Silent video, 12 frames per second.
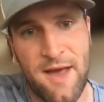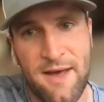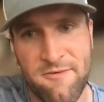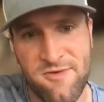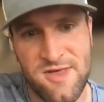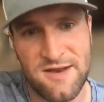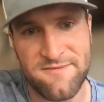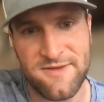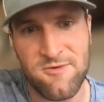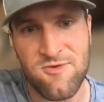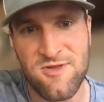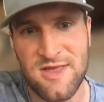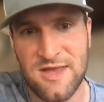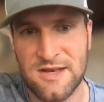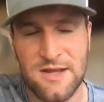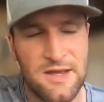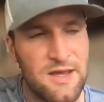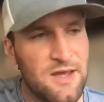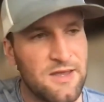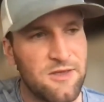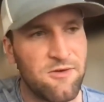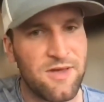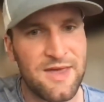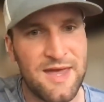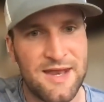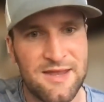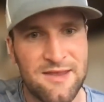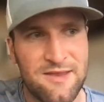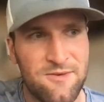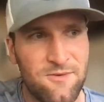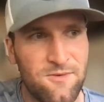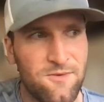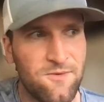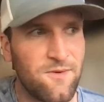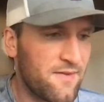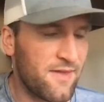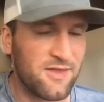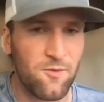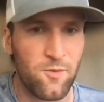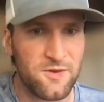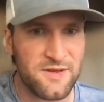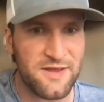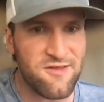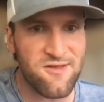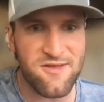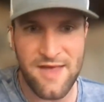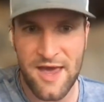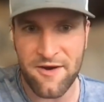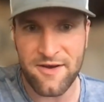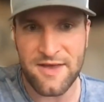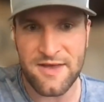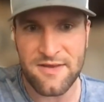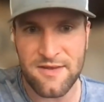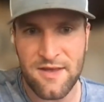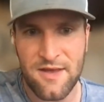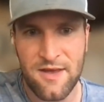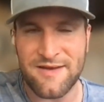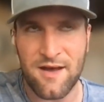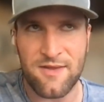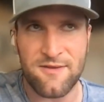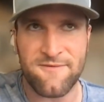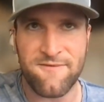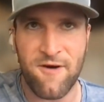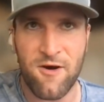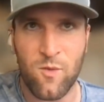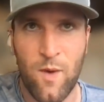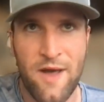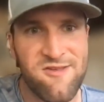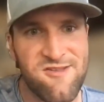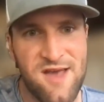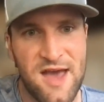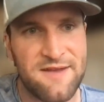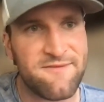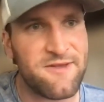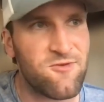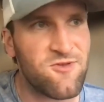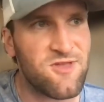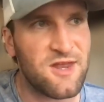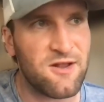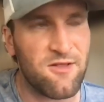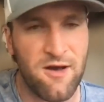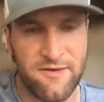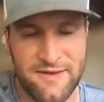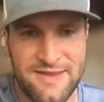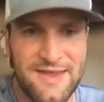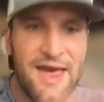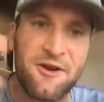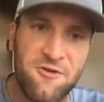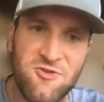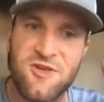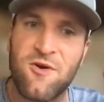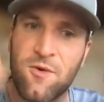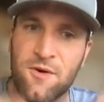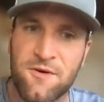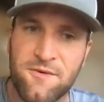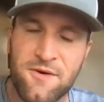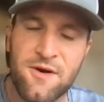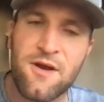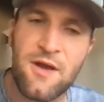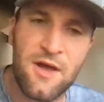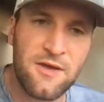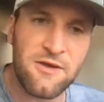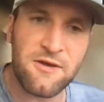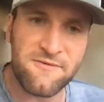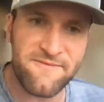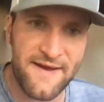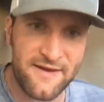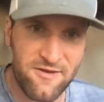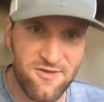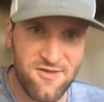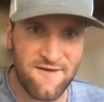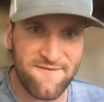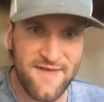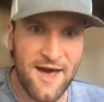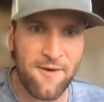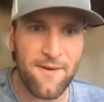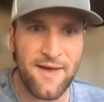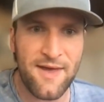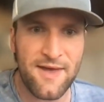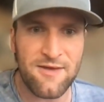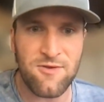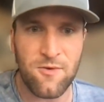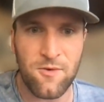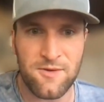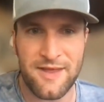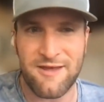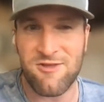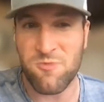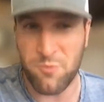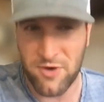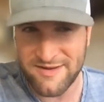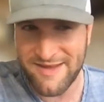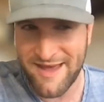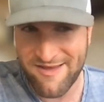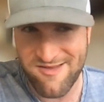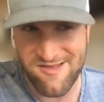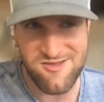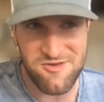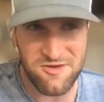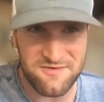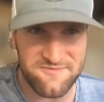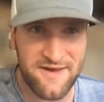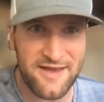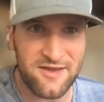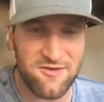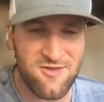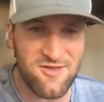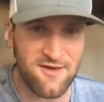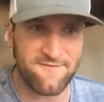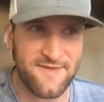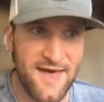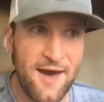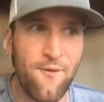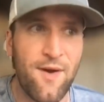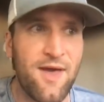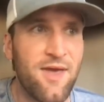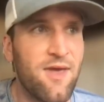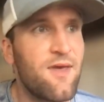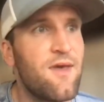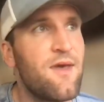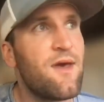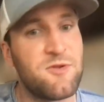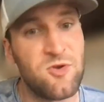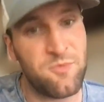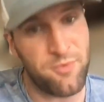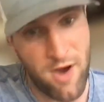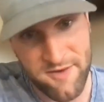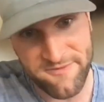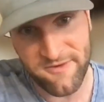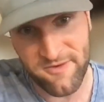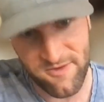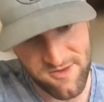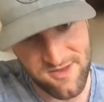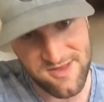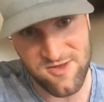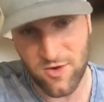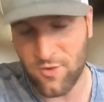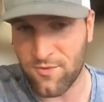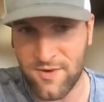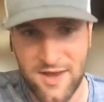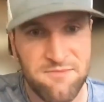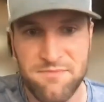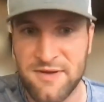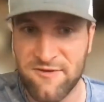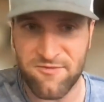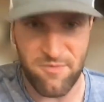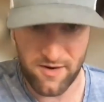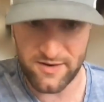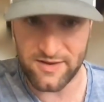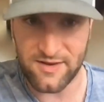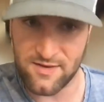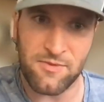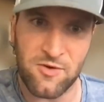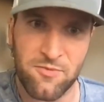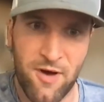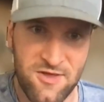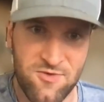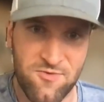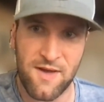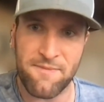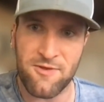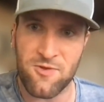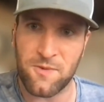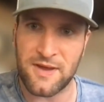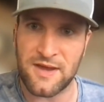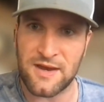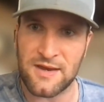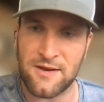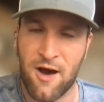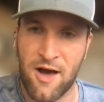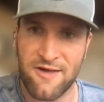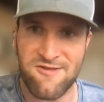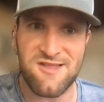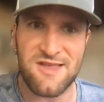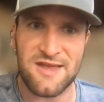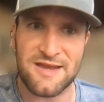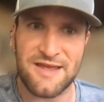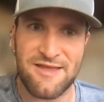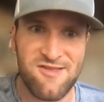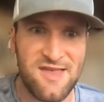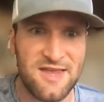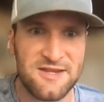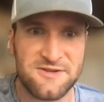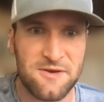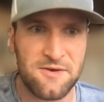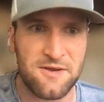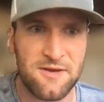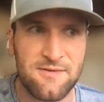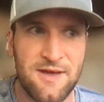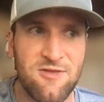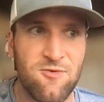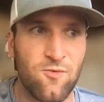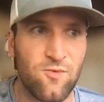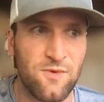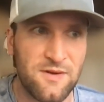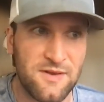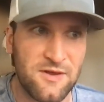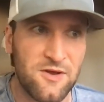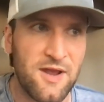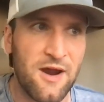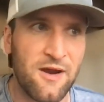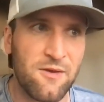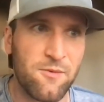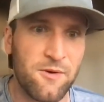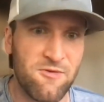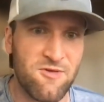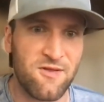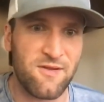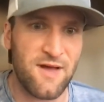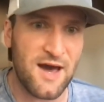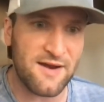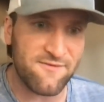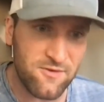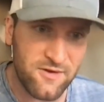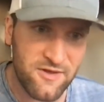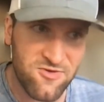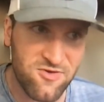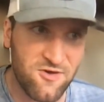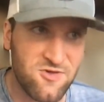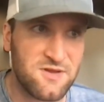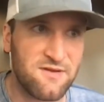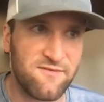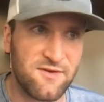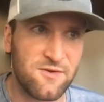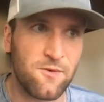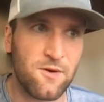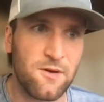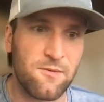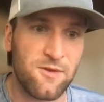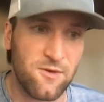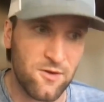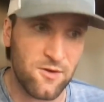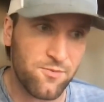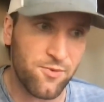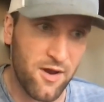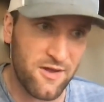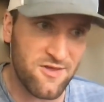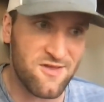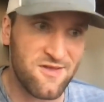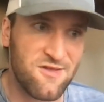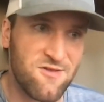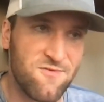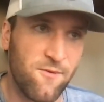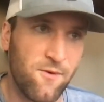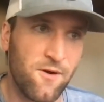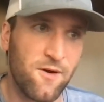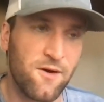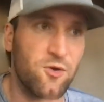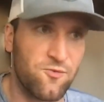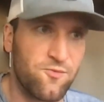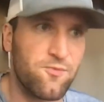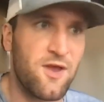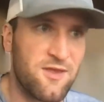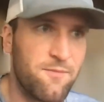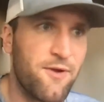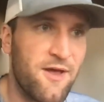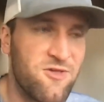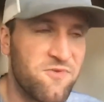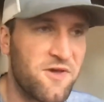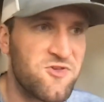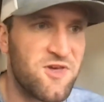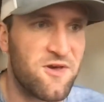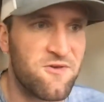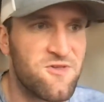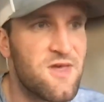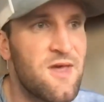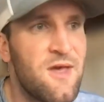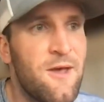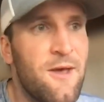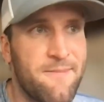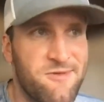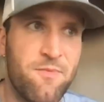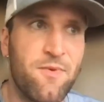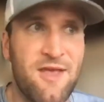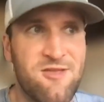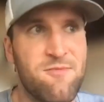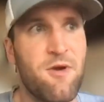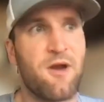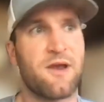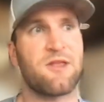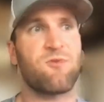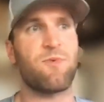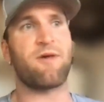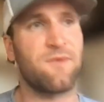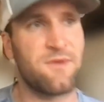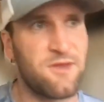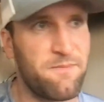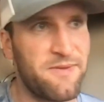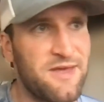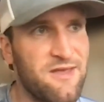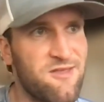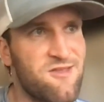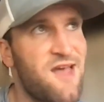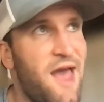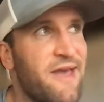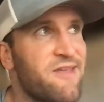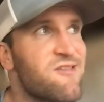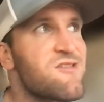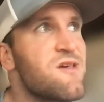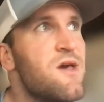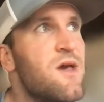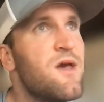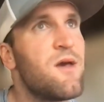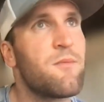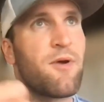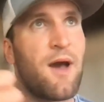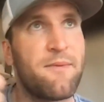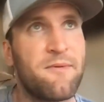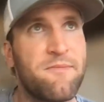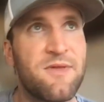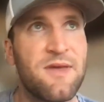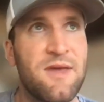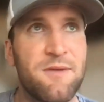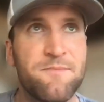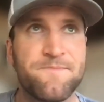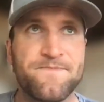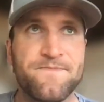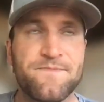outside of Houston, you can get into like the Woodlands area on the far west side of Houston along like the energy corridor. You can find good stuff that way. Toward like Spring, Texas, you can find good stuff that way. New Braunfels is a great beef market. New Braunfels between Austin and San Antonio. That's a really good area where there's a lot of new construction inventory with good prices for good rent to price ratios. So that's a market as well. To be concise, probably